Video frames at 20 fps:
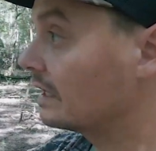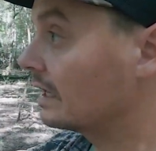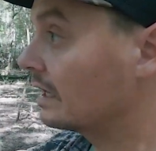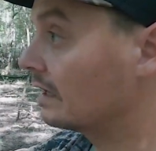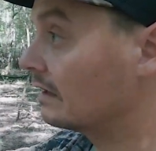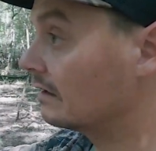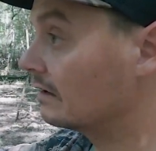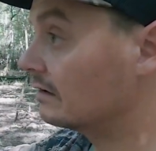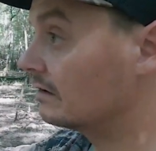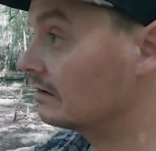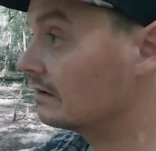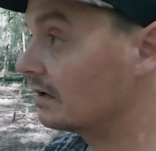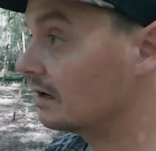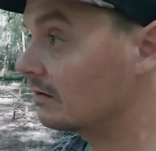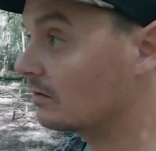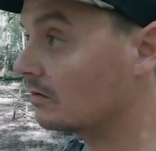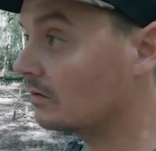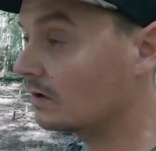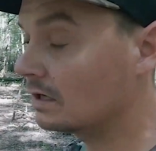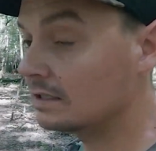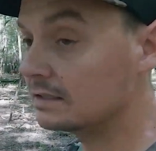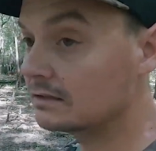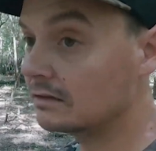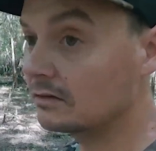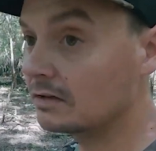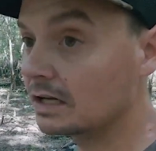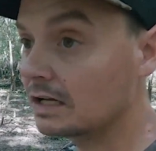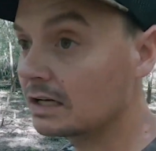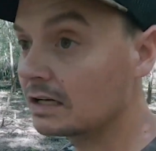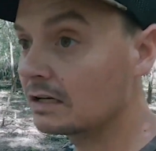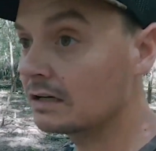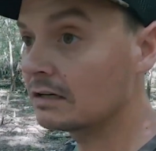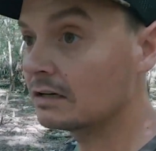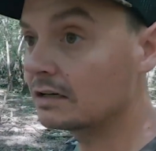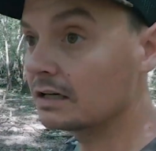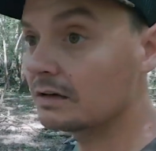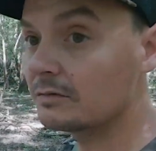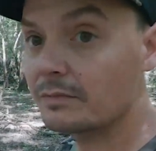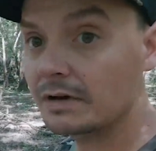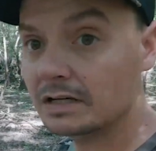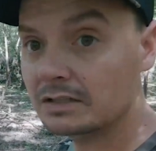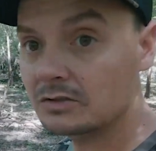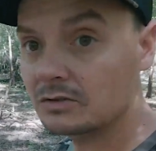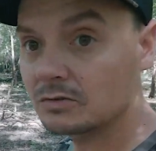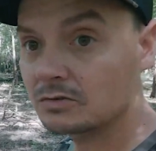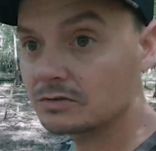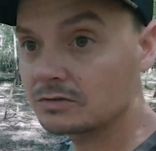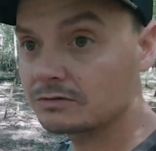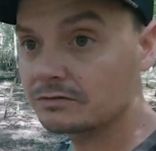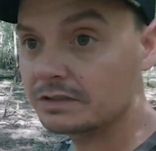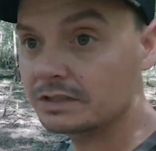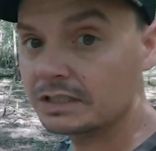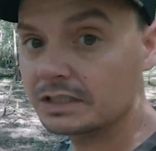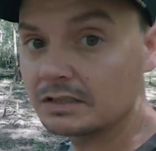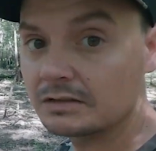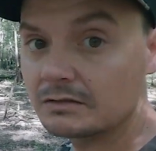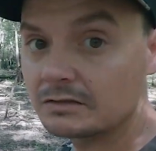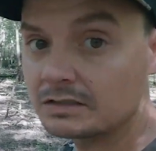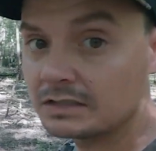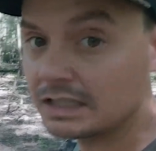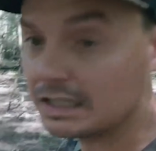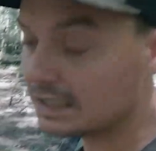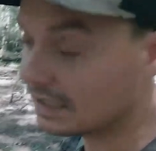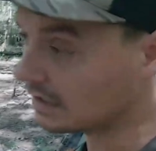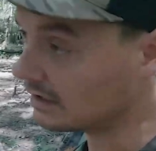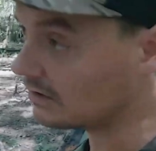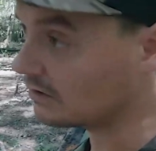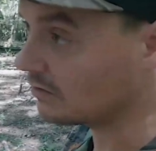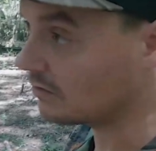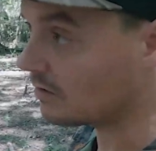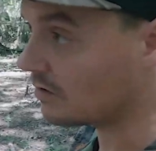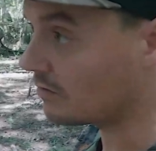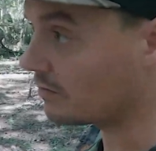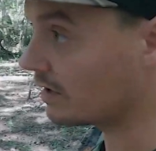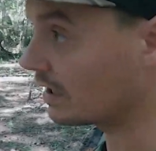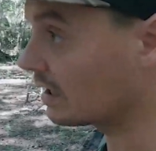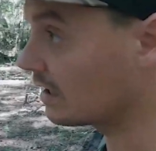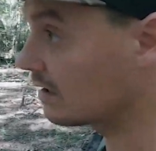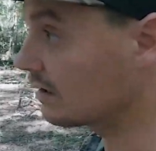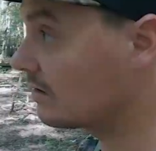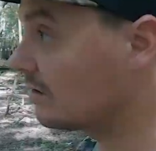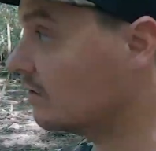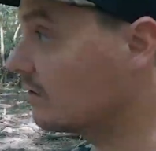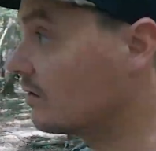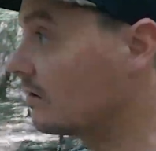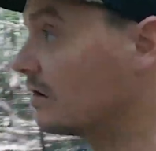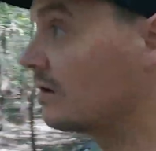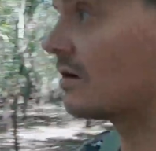and I'm gonna ease on out of here and get back towards the vehicle because I got a long walk back to the car.